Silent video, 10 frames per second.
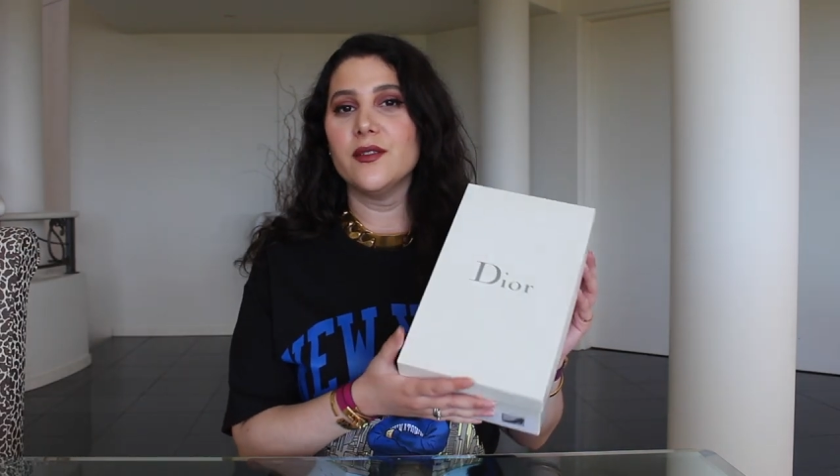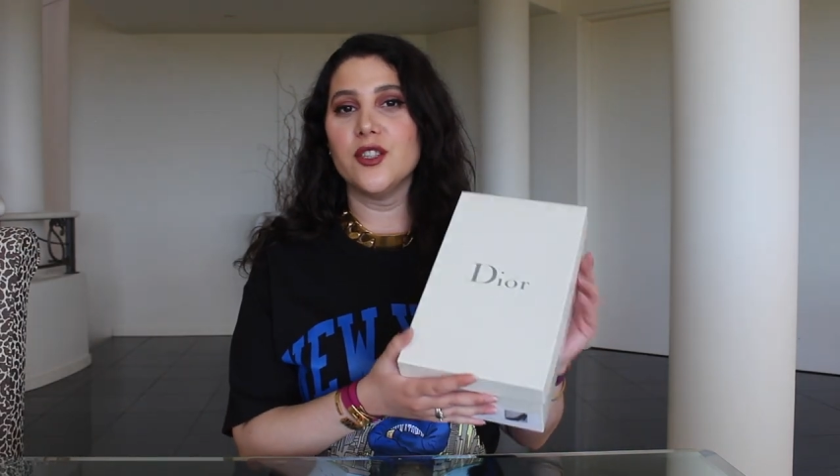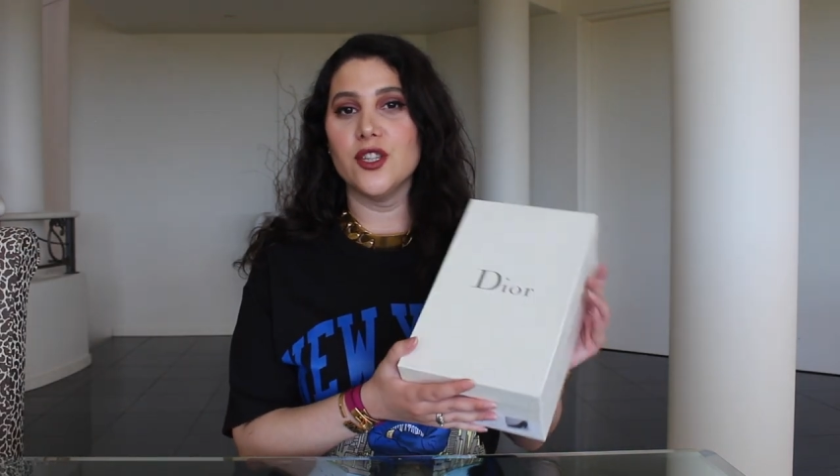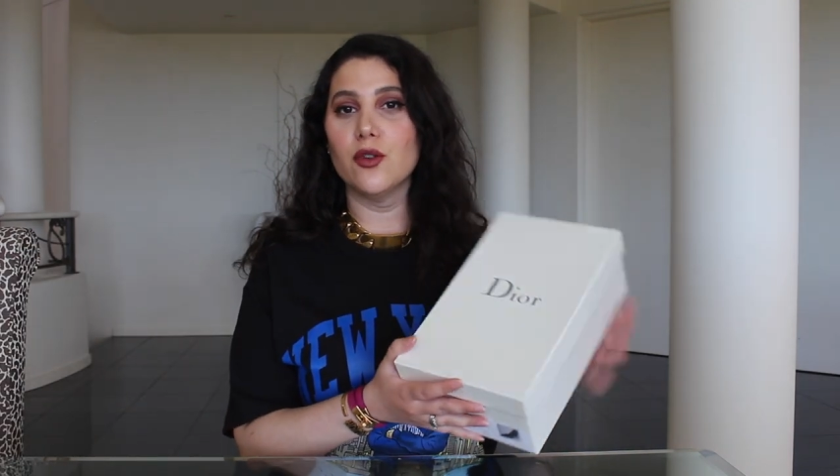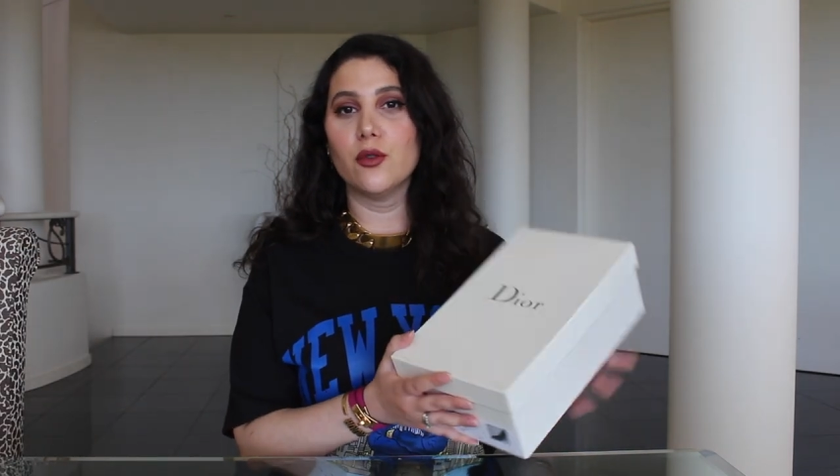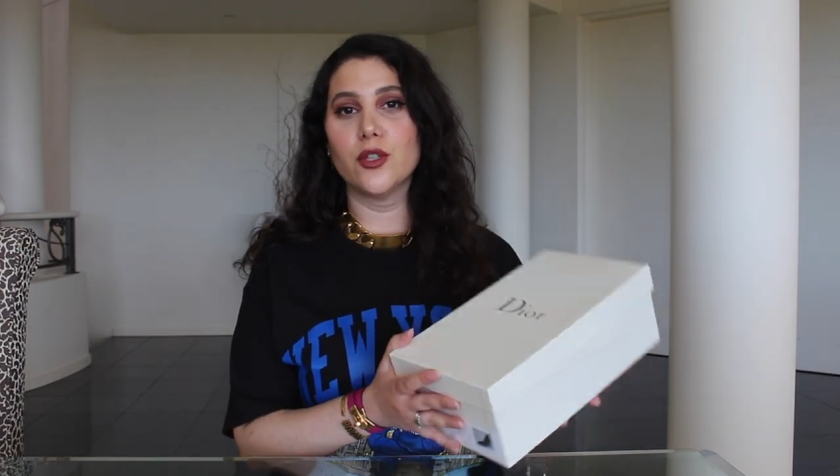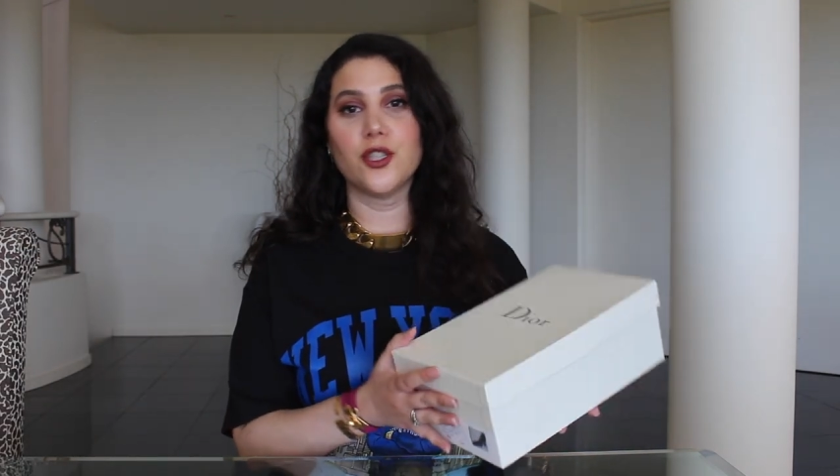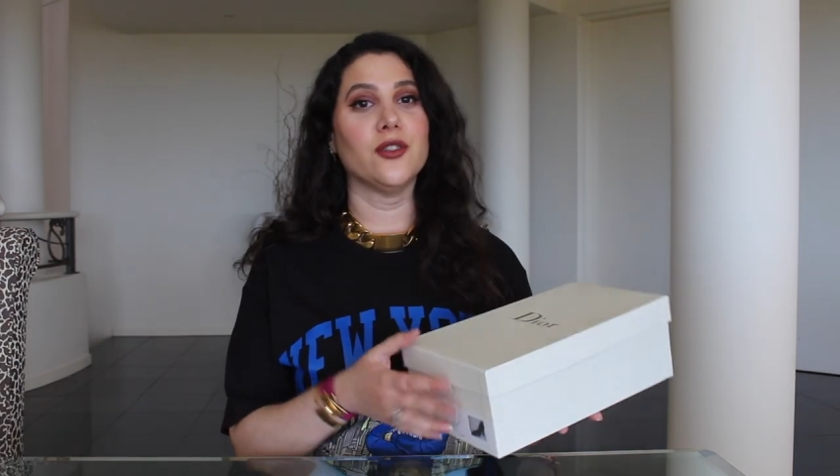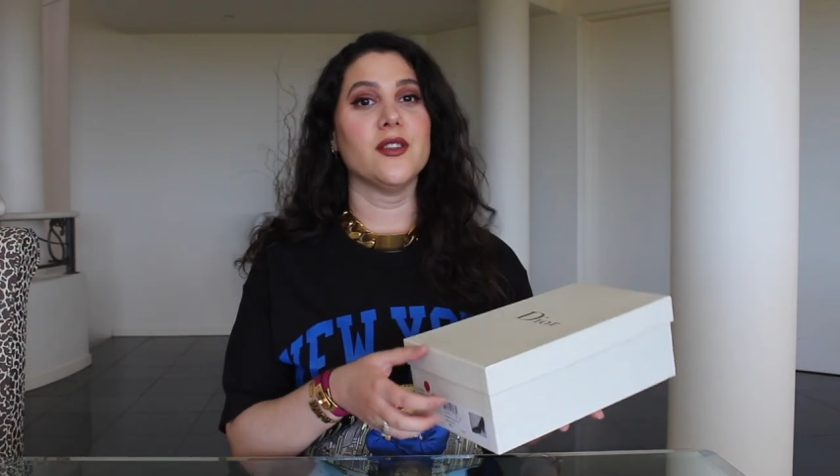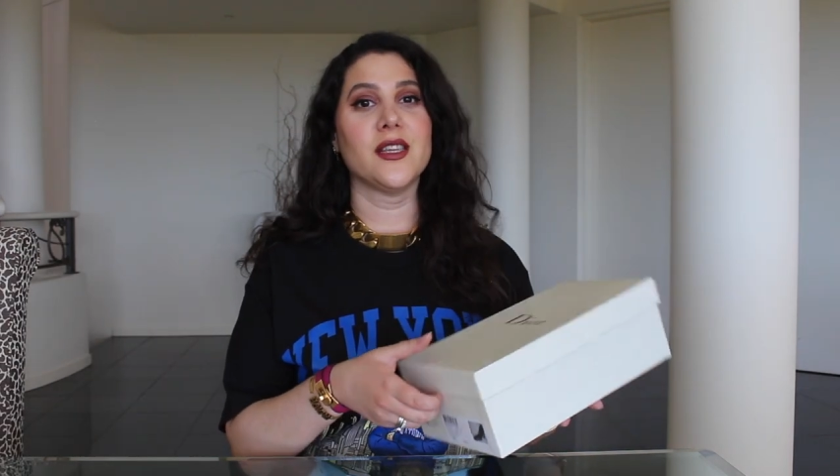of Dior
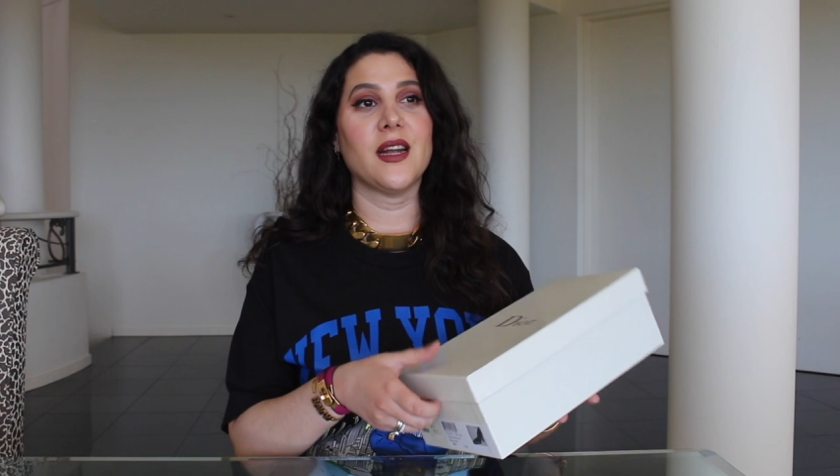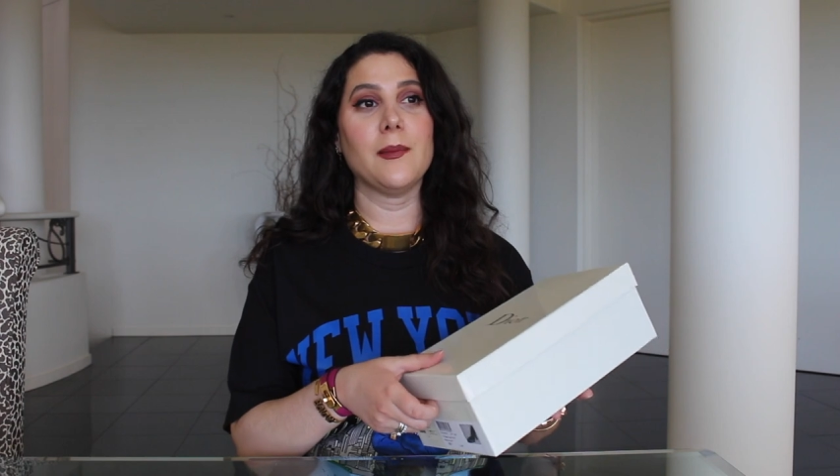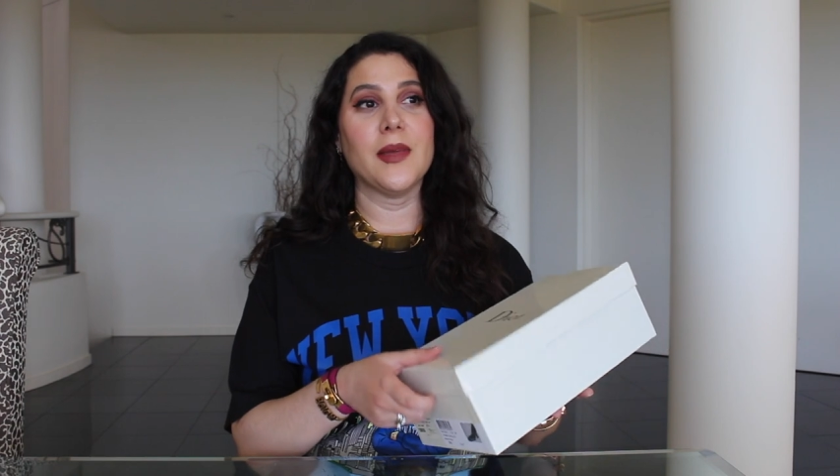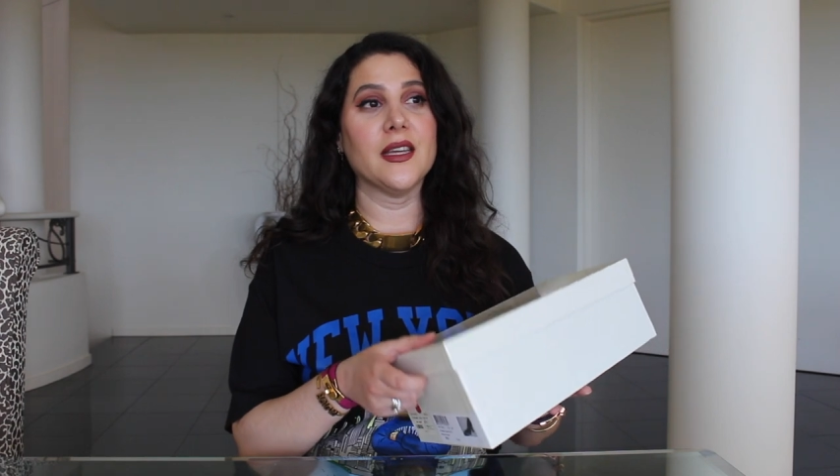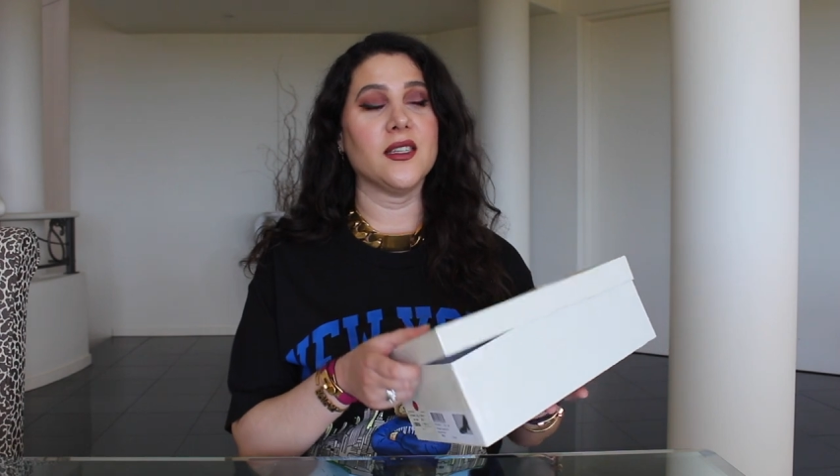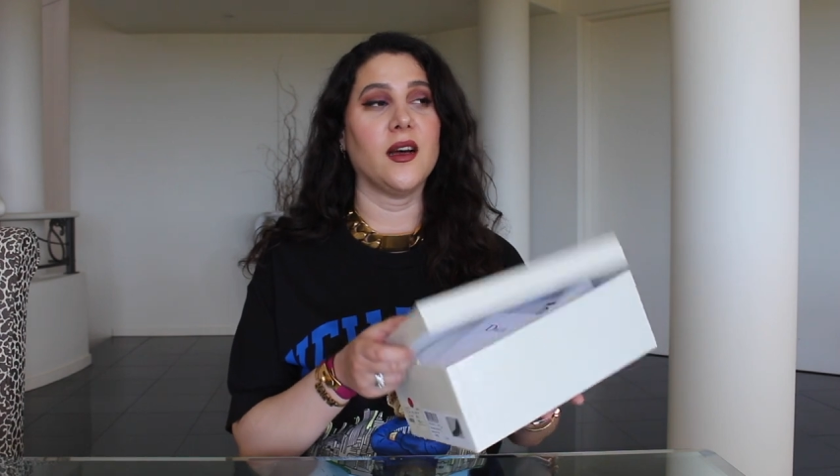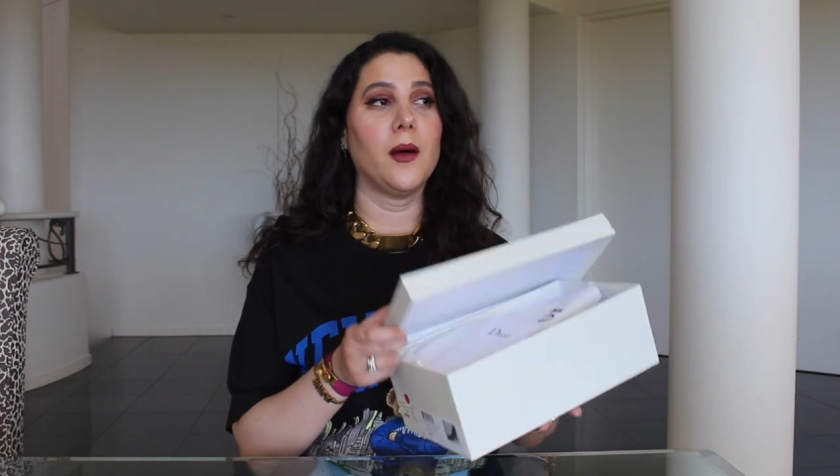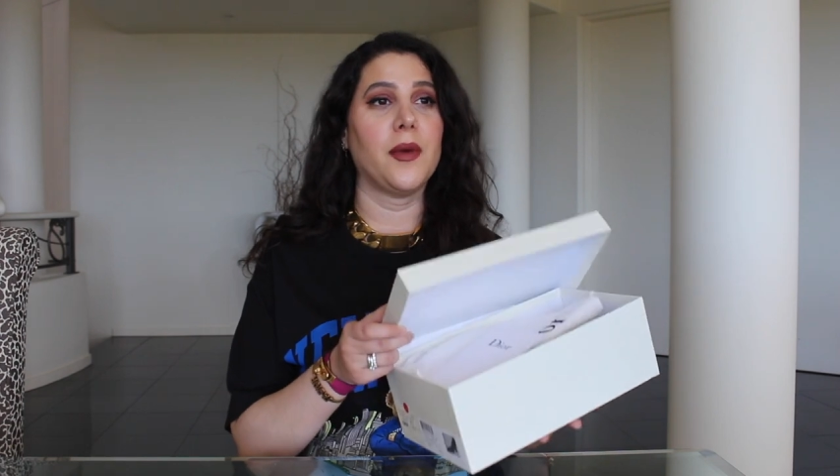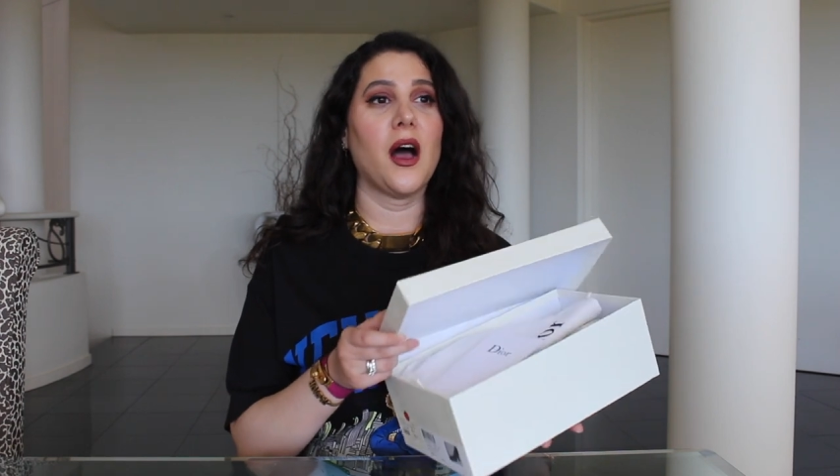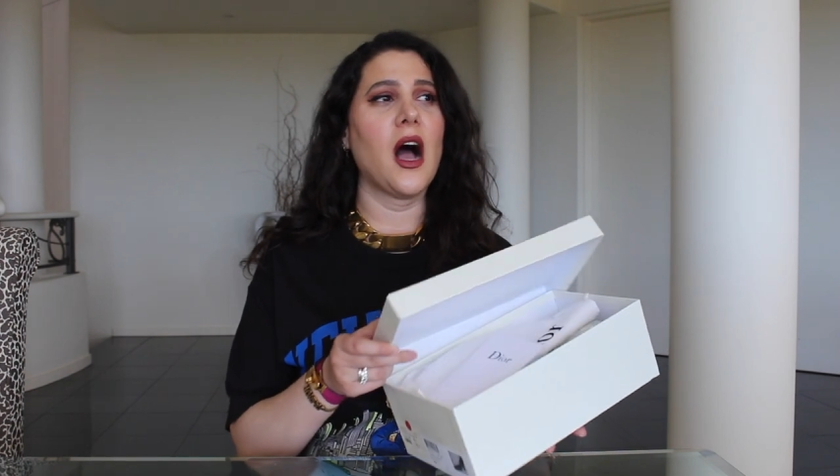shoes that I picked
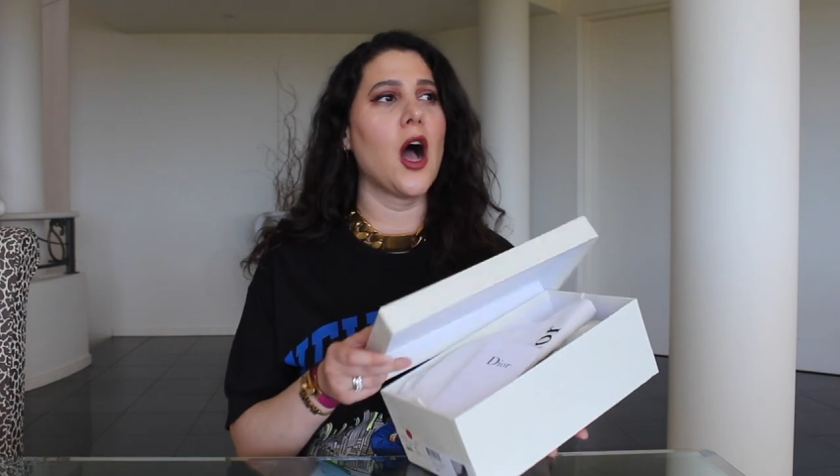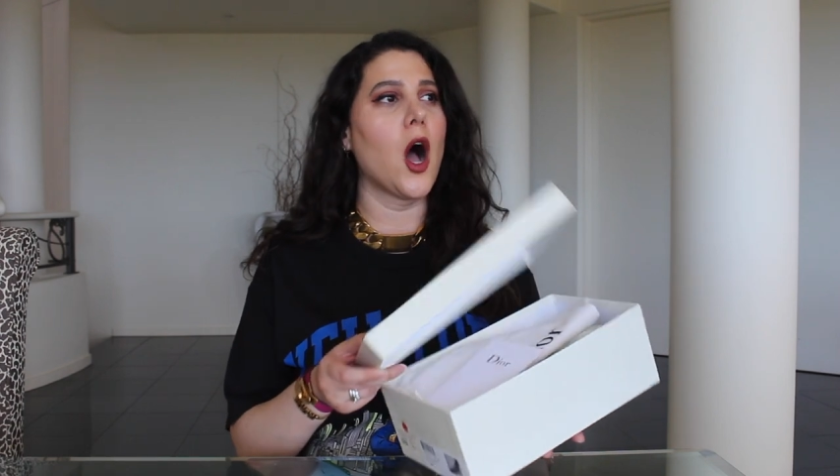up.